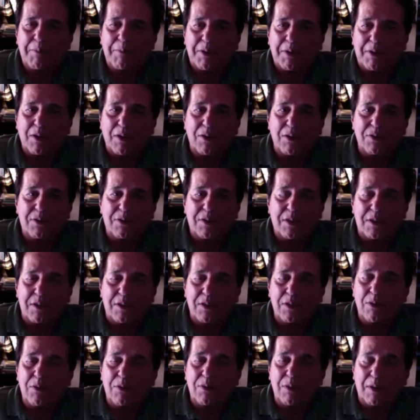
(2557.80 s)
But those that
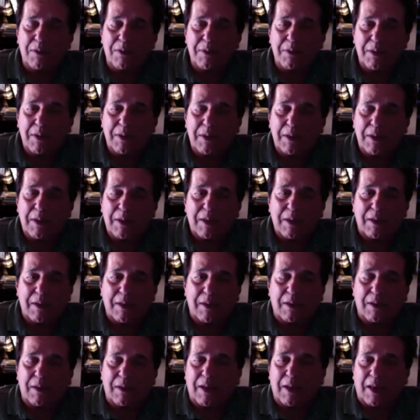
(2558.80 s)
do,
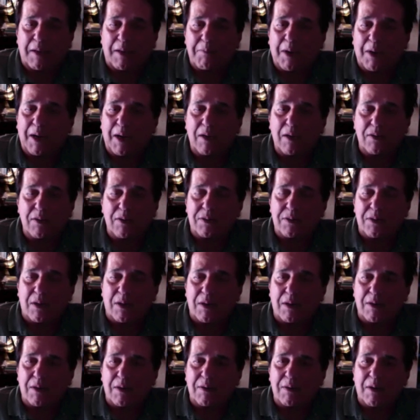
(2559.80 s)
like Miles,
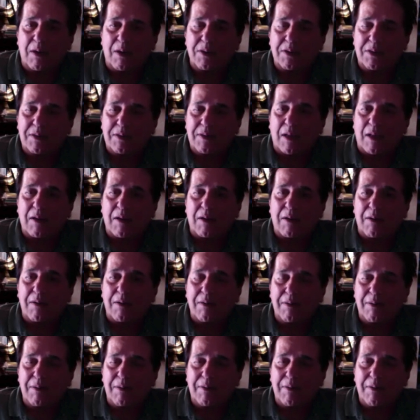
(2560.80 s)
are stellar,